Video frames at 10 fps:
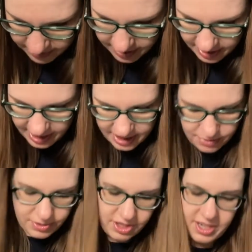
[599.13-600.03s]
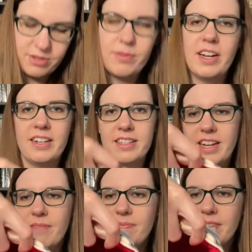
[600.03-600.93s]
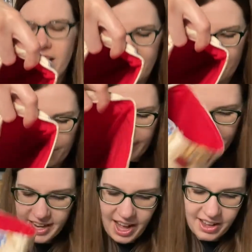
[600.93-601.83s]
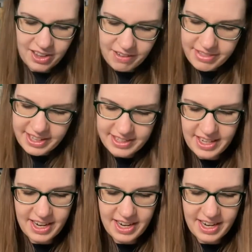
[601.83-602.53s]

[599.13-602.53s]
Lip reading: Yeah, this one just has red inside. But yeah, I love these. And